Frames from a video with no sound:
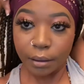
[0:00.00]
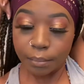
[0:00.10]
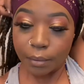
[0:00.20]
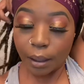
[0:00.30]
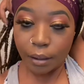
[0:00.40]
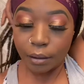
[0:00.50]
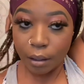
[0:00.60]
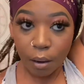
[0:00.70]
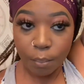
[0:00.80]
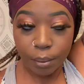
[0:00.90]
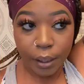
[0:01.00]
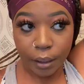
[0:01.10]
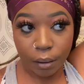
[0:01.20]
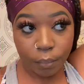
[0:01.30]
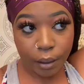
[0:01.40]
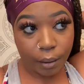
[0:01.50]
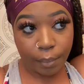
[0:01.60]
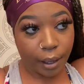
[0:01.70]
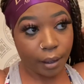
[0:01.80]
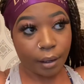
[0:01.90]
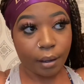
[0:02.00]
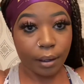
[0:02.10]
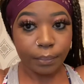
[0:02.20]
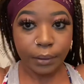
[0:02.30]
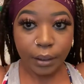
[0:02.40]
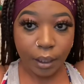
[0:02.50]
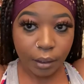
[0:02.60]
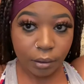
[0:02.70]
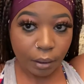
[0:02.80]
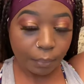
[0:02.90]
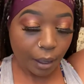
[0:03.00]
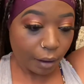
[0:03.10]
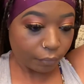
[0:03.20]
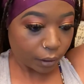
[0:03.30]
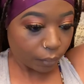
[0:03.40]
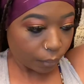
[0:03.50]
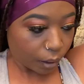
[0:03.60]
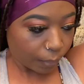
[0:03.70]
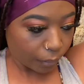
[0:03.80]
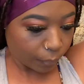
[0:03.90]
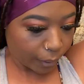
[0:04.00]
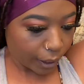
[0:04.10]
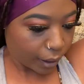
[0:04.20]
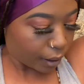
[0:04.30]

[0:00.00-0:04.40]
I don't plan on wearing my hair up today, so I'm not really worried about the back.